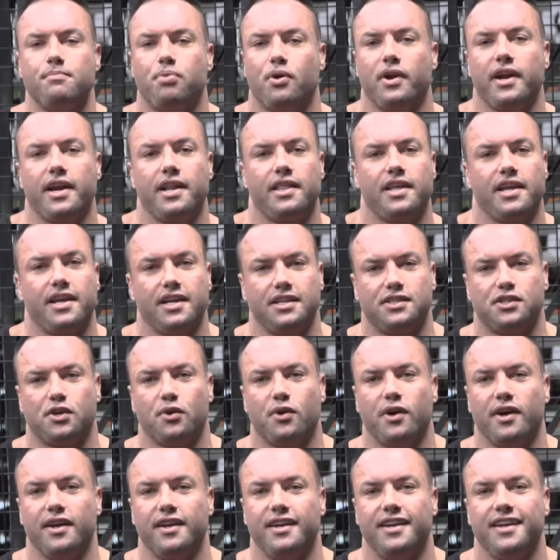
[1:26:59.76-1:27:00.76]
put anything into
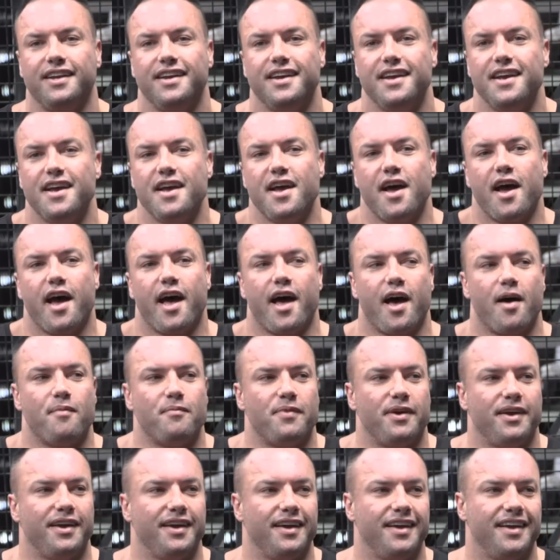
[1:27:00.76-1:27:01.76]
it.
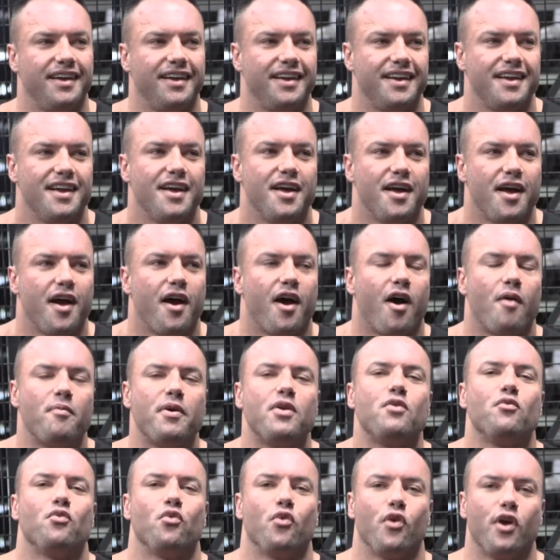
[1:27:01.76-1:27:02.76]
I've
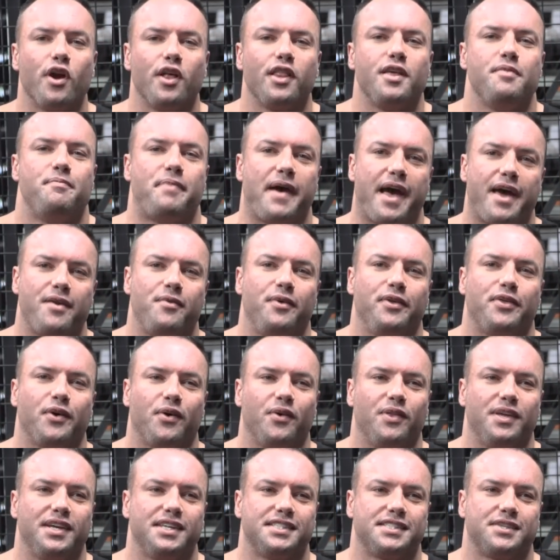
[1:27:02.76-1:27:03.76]
been really bad with all
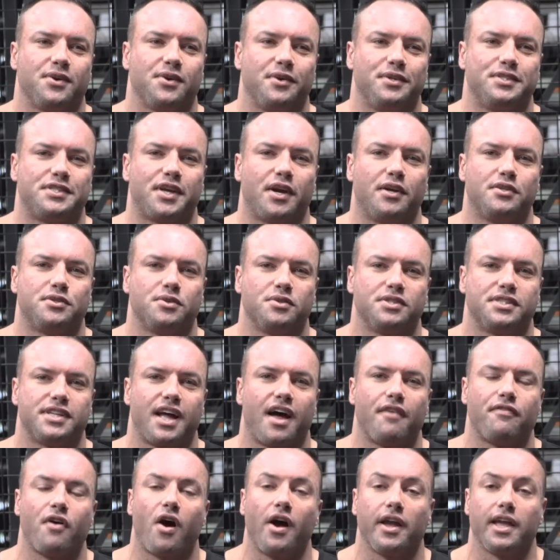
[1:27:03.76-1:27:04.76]
this sort of social
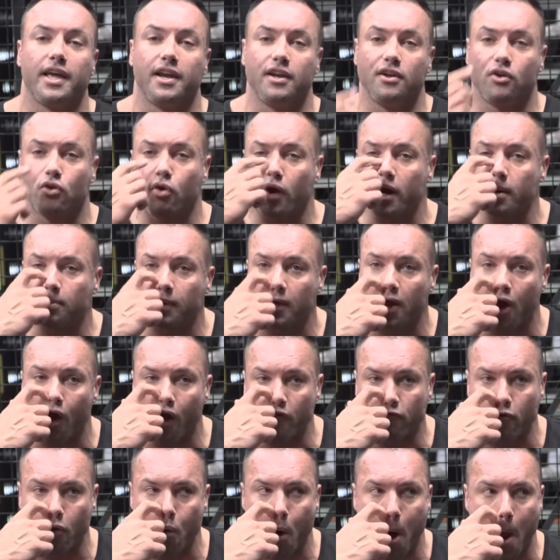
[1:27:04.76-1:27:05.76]
stuff. I get incredibly
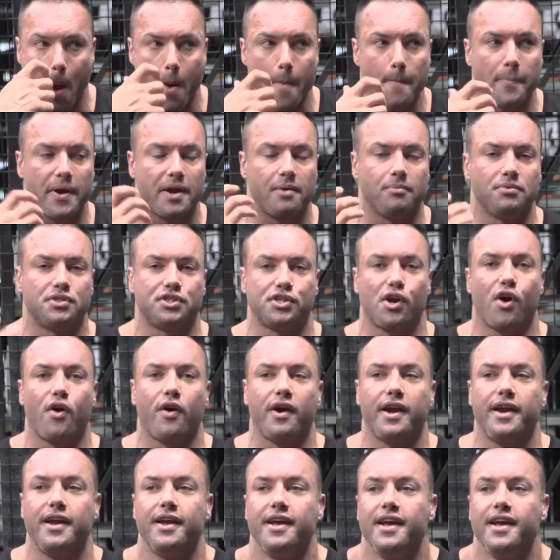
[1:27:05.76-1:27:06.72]
overwhelmed, and I'm sorry.